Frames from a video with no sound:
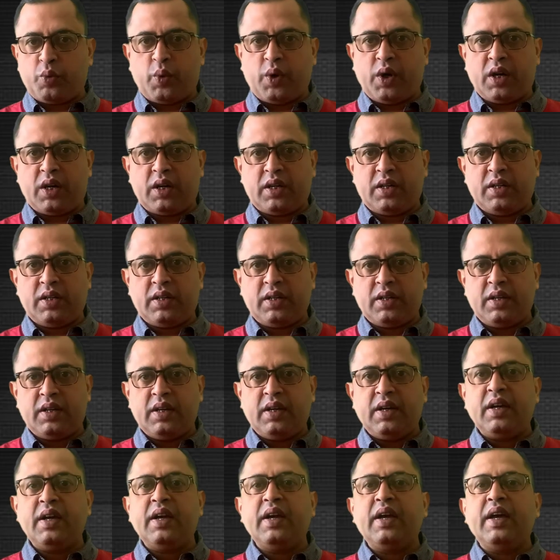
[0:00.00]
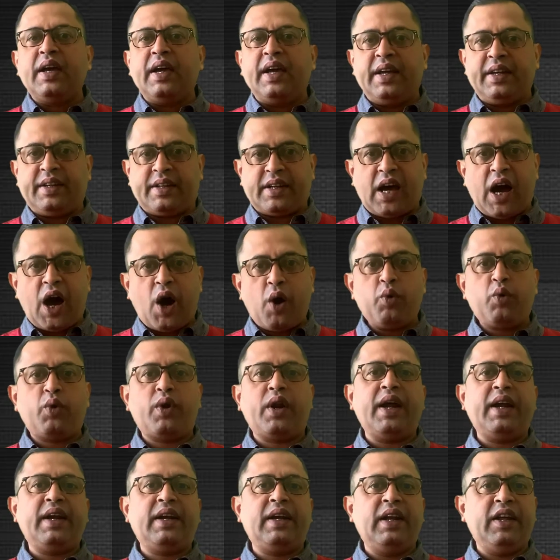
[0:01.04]
work. It
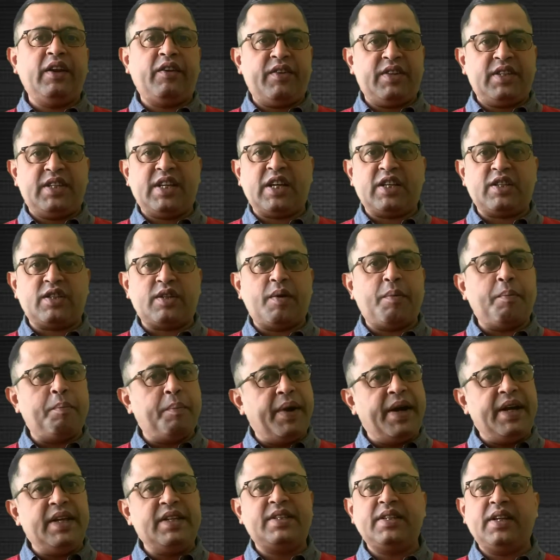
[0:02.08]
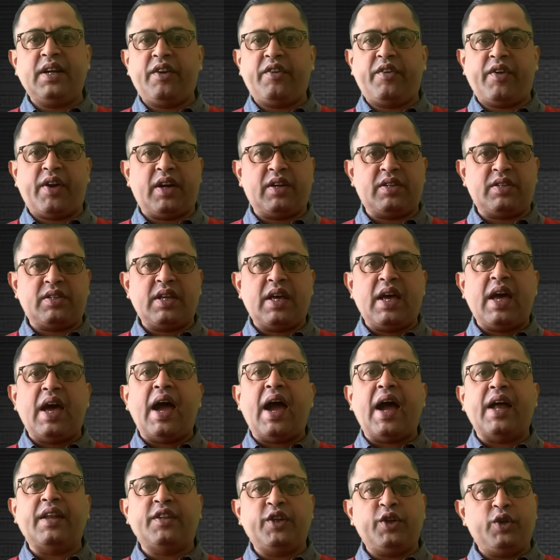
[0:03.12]
outrightly rejects medicinal drugs
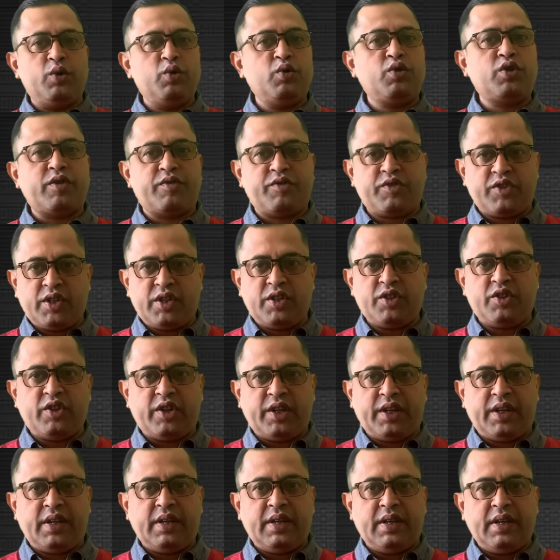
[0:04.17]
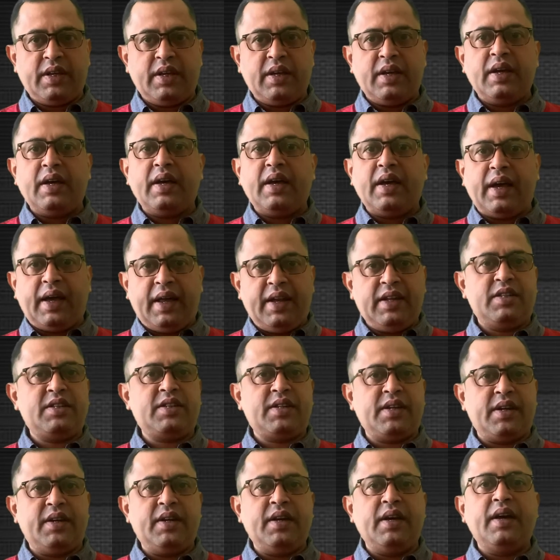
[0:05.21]
and the use of surgery.
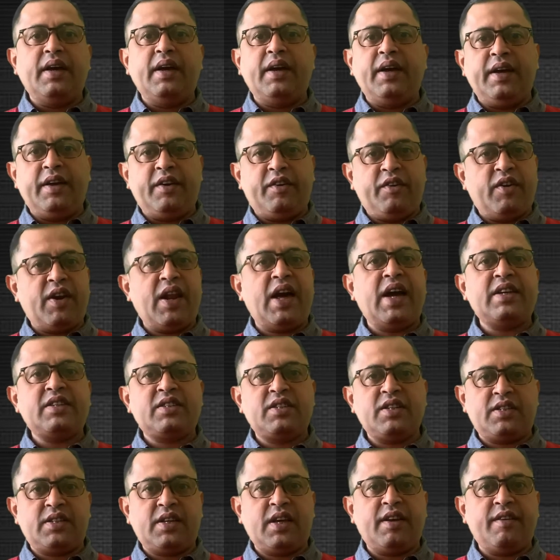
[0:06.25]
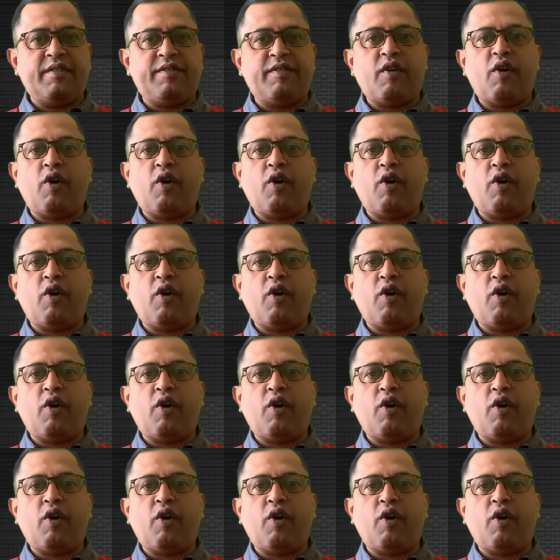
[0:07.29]
Instead, it relies itself